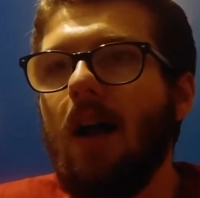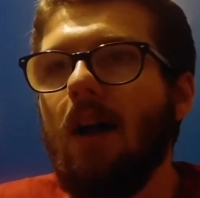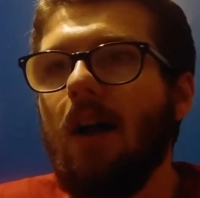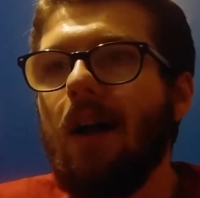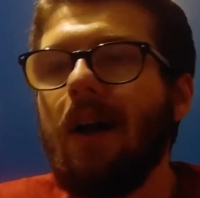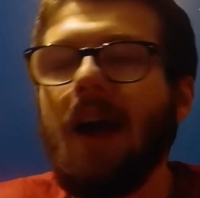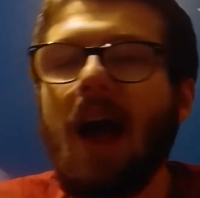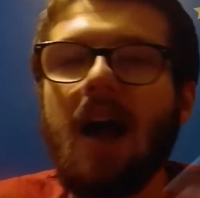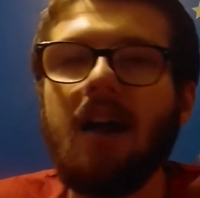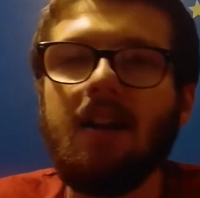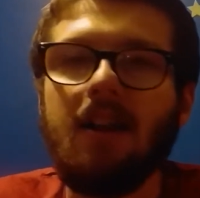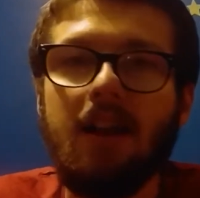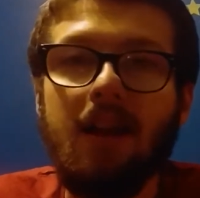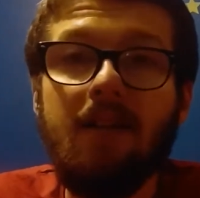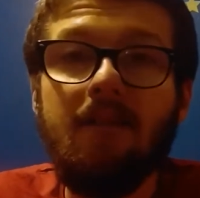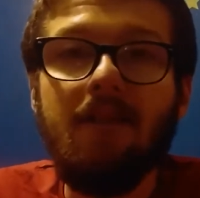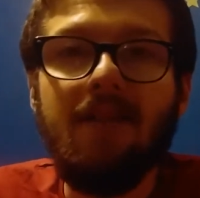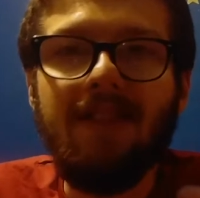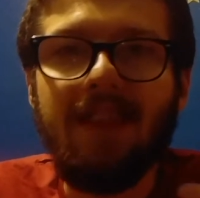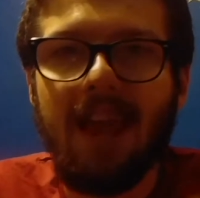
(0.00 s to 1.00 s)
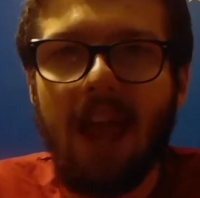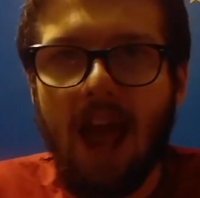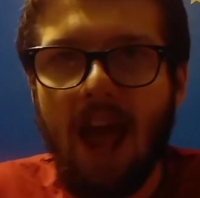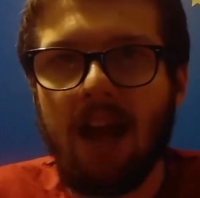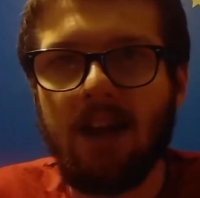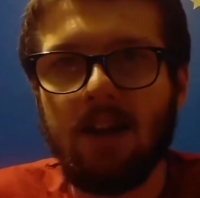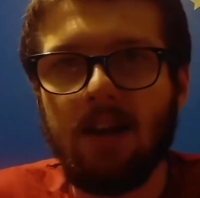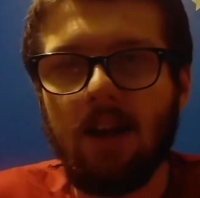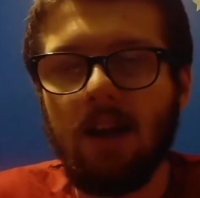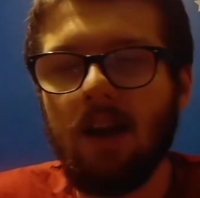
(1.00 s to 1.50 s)
even the
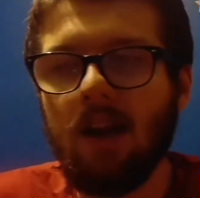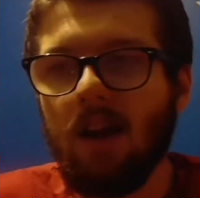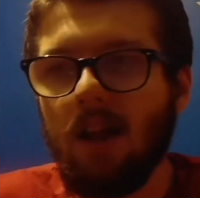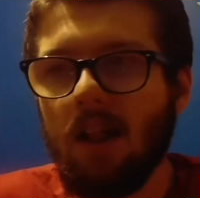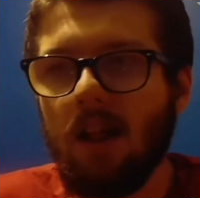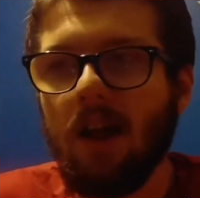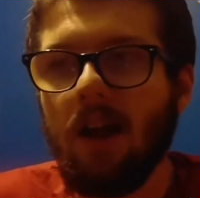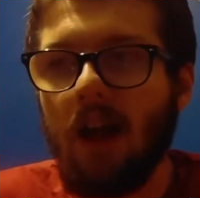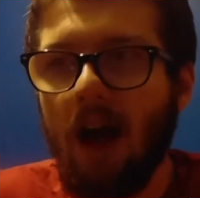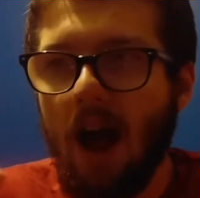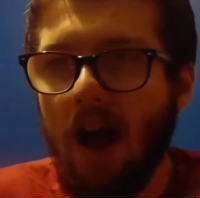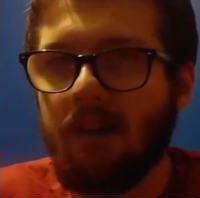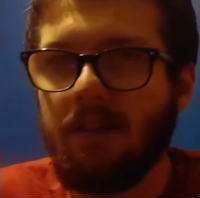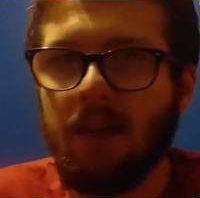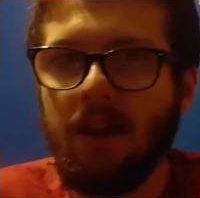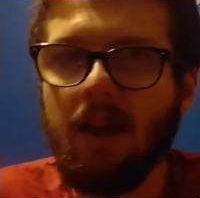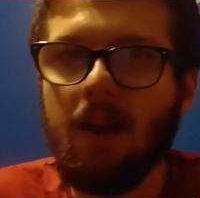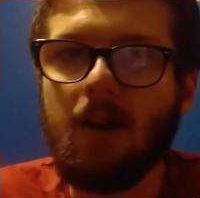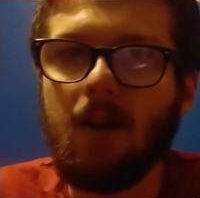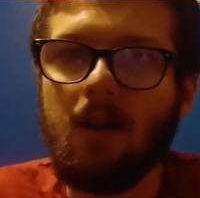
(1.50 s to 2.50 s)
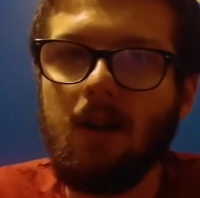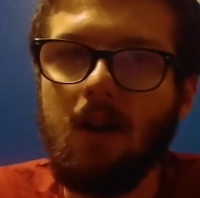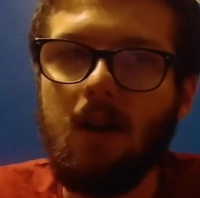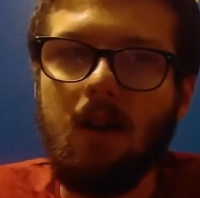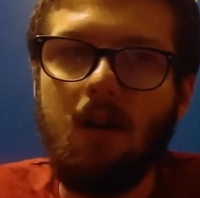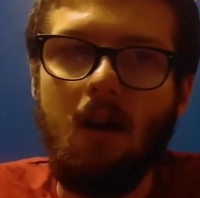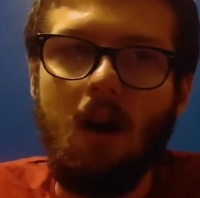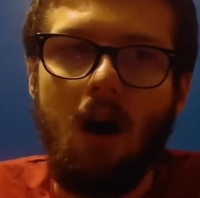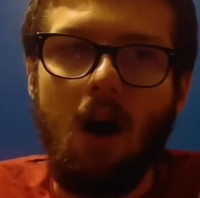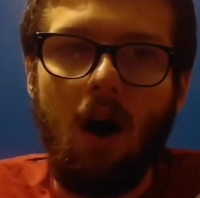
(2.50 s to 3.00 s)
ending, like, I think,
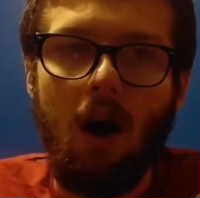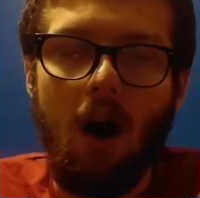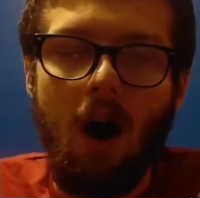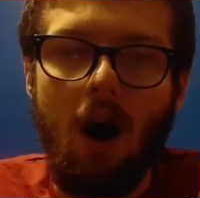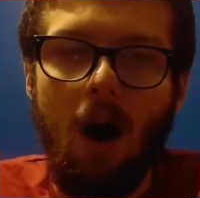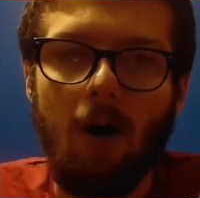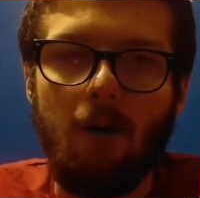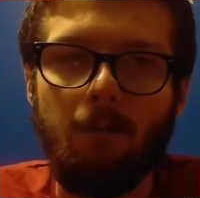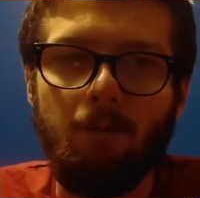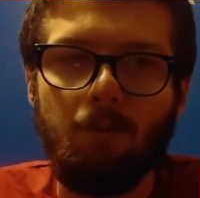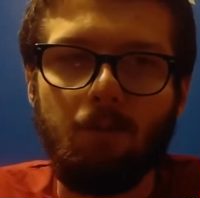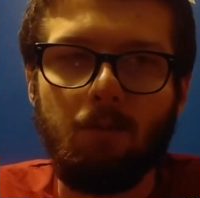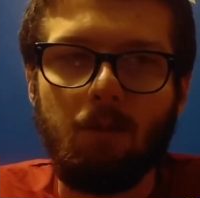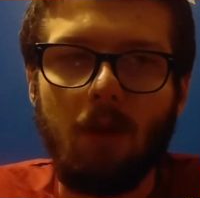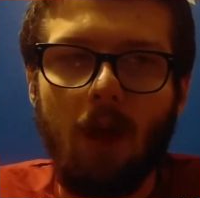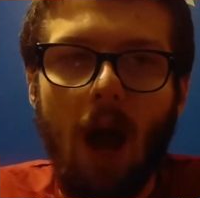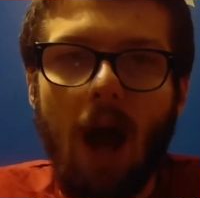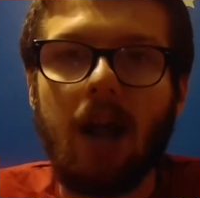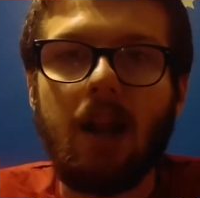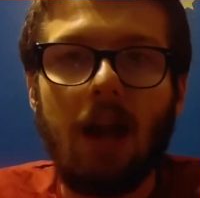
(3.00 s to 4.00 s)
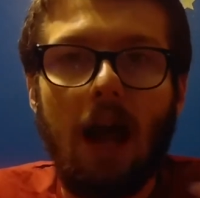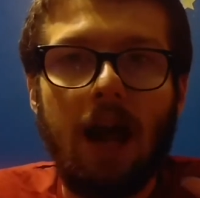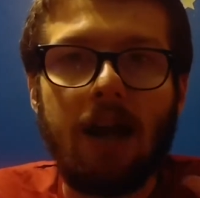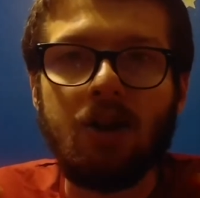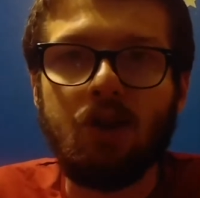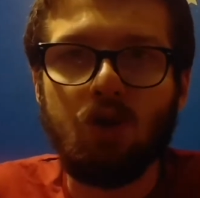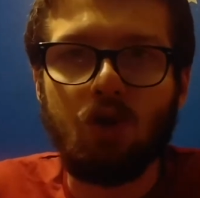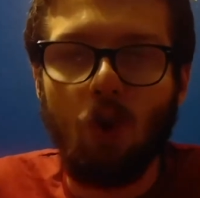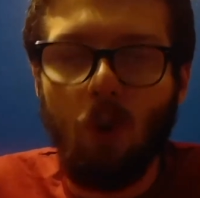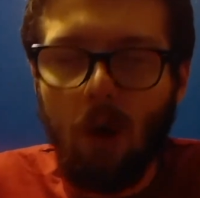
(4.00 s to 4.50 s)
I
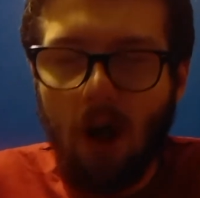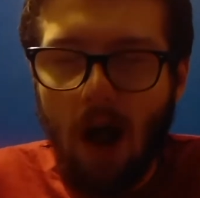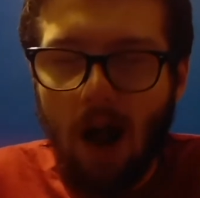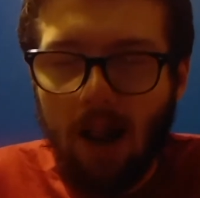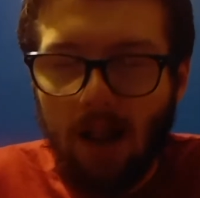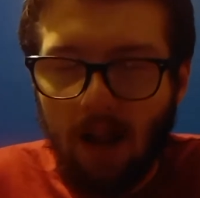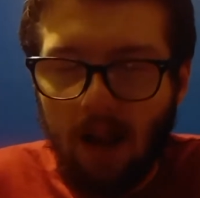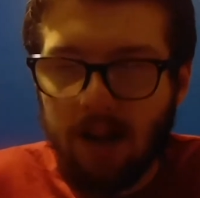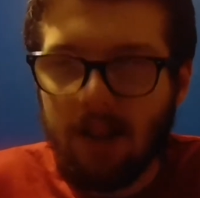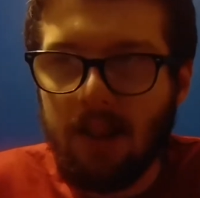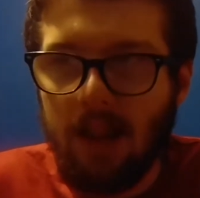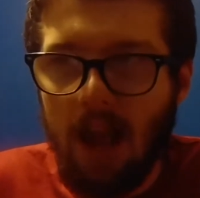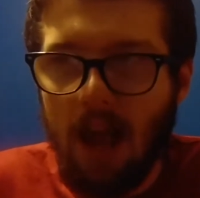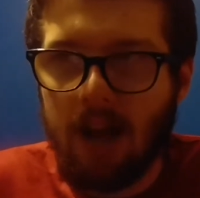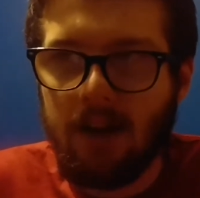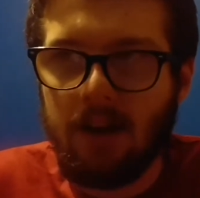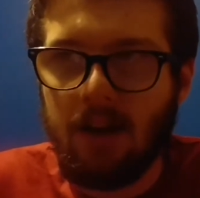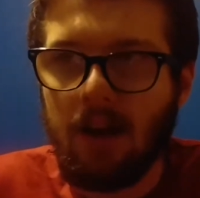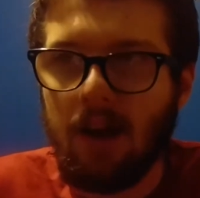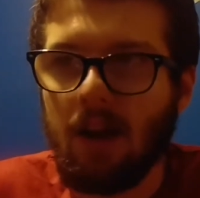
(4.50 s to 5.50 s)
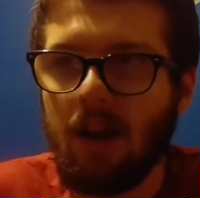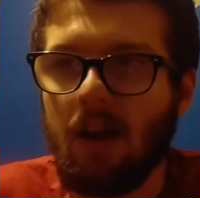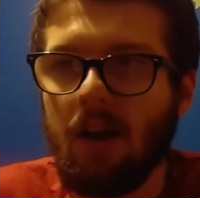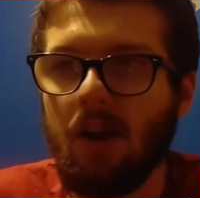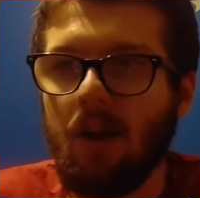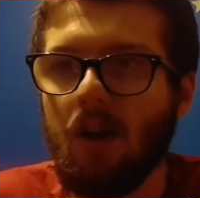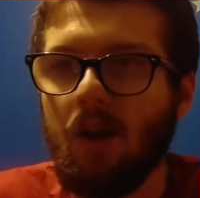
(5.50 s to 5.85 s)
like the ending,